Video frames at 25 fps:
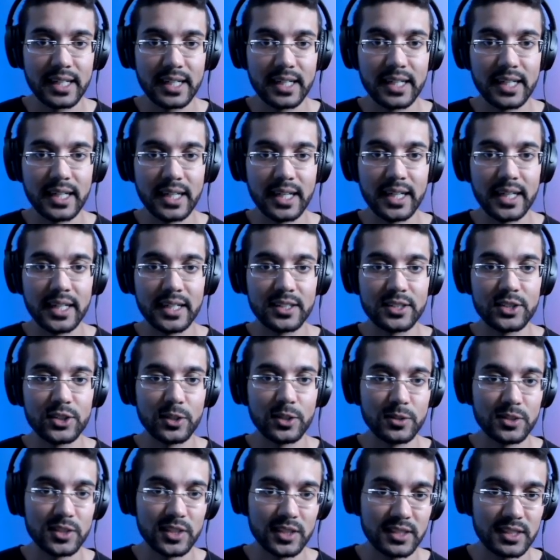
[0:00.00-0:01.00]
and it
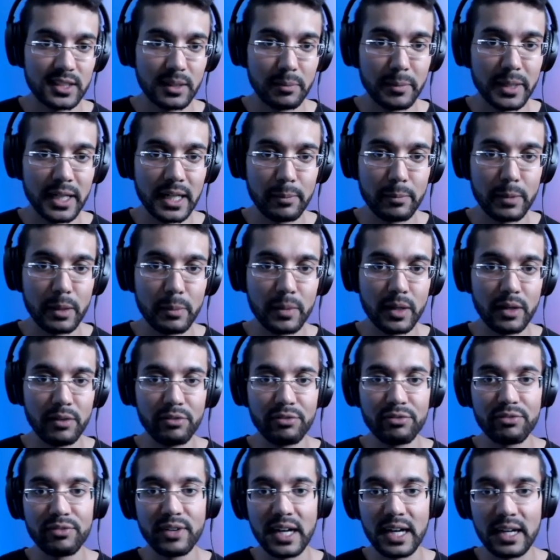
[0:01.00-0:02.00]
shows us the minimum of
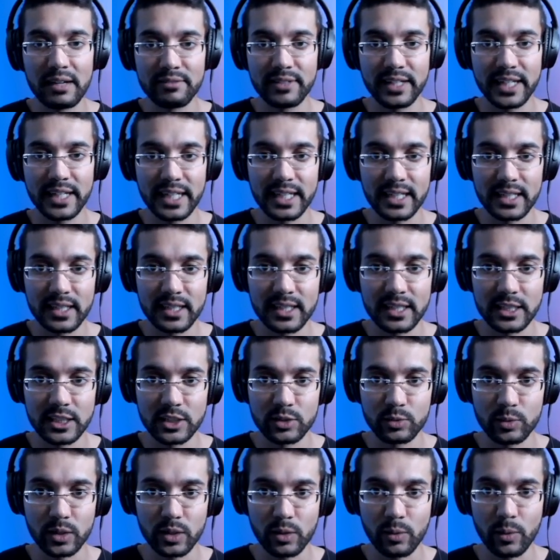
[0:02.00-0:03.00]
five A D A is
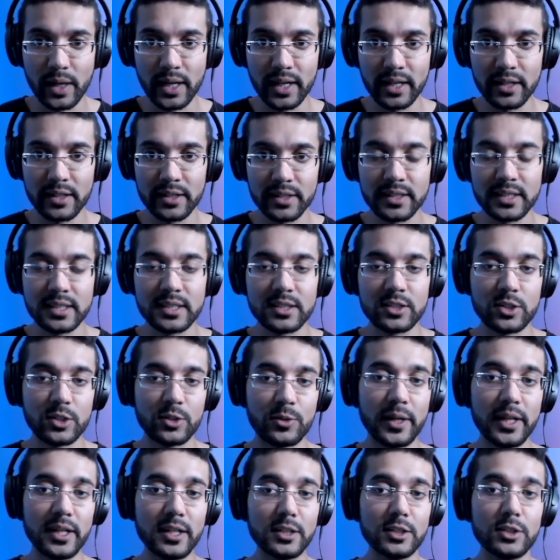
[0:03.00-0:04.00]
required to
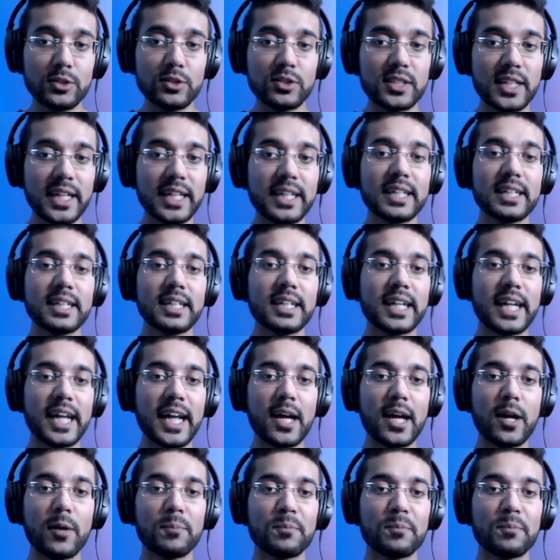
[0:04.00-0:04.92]
create a new staking account.